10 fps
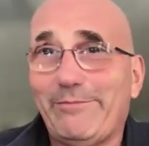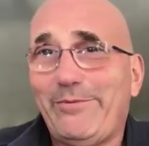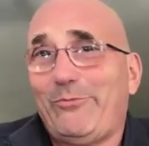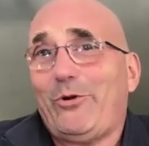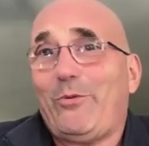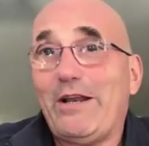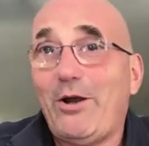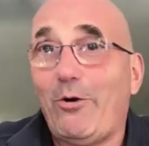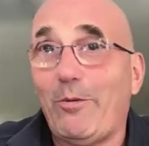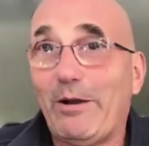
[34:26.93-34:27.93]
But what do I
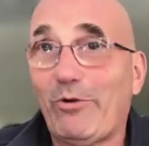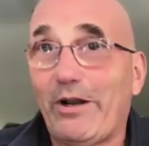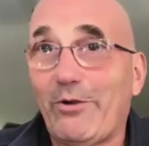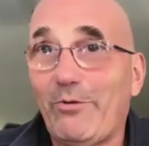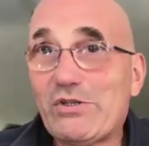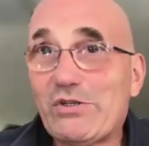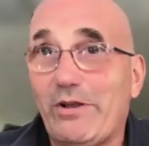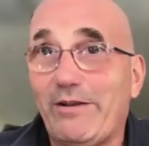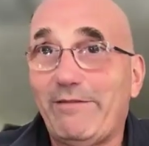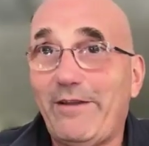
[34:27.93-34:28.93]
know about running a
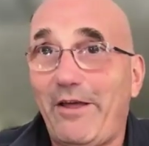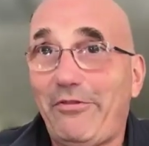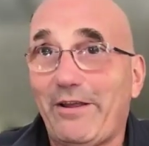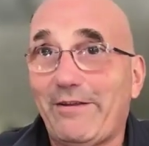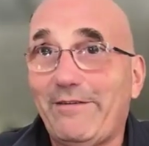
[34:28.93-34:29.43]
restaurant? Nothing.